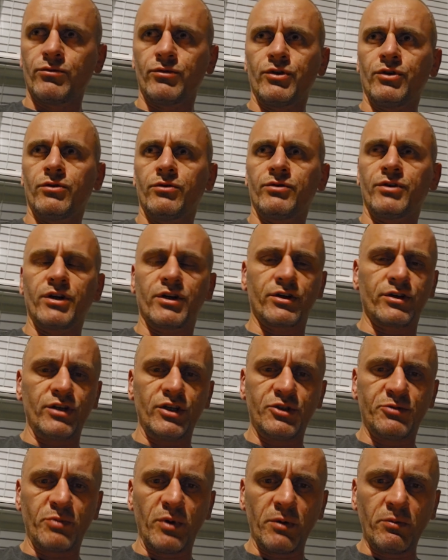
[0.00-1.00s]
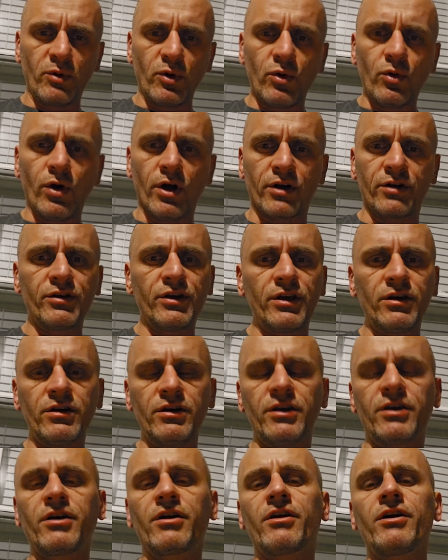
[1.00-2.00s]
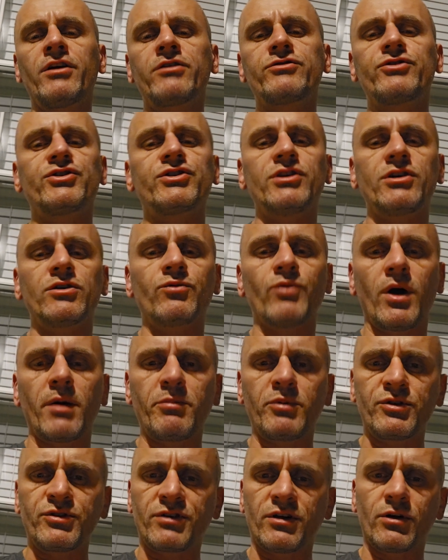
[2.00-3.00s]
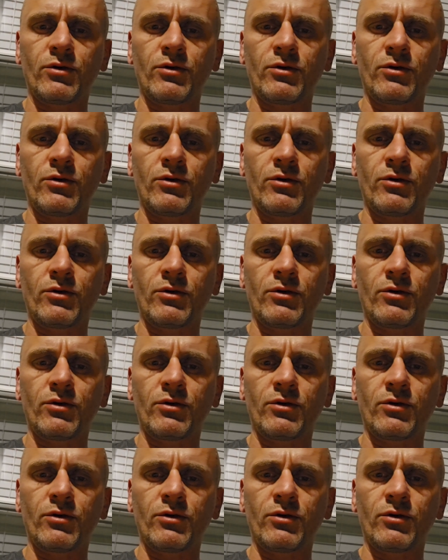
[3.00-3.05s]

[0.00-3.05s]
There are these people who are illegally carrying concealed weapons.